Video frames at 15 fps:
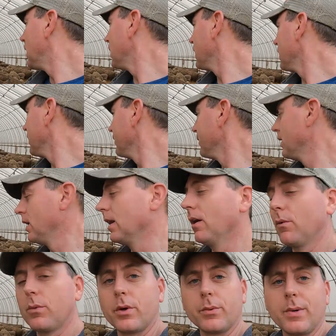And
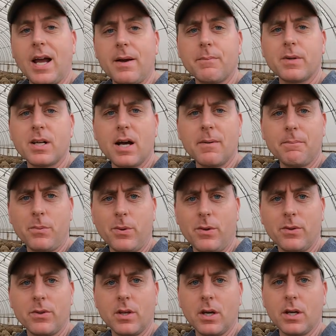uh, we're wrapping up
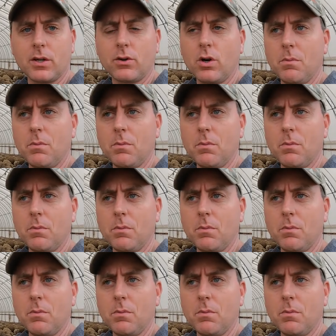the